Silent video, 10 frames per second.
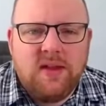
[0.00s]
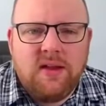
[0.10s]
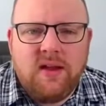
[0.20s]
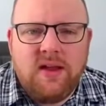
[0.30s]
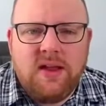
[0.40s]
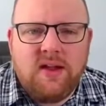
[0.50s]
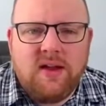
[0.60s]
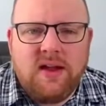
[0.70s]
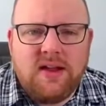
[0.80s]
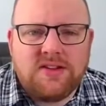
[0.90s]
Hi,
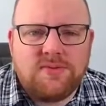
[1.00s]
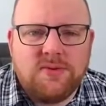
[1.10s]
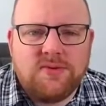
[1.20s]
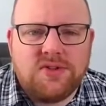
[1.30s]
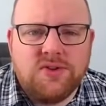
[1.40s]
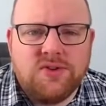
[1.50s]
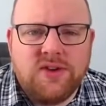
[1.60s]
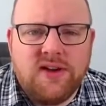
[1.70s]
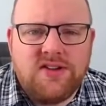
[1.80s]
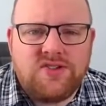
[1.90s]
I had a small store on the
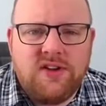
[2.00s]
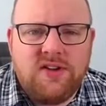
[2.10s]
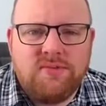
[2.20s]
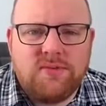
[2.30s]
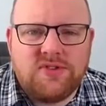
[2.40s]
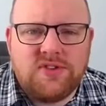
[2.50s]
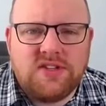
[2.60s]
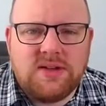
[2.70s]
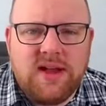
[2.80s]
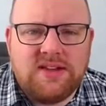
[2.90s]
high street, but due
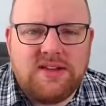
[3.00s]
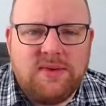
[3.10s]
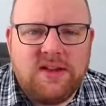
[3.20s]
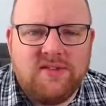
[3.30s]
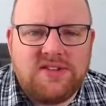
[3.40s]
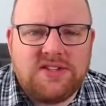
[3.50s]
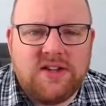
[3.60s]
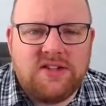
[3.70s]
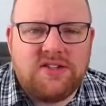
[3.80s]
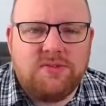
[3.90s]
to the pandemic, I've
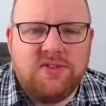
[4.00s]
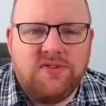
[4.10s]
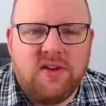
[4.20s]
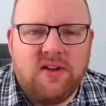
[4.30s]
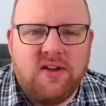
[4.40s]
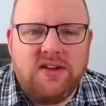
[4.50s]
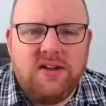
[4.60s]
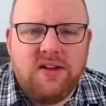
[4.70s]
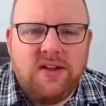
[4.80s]
decided to move online.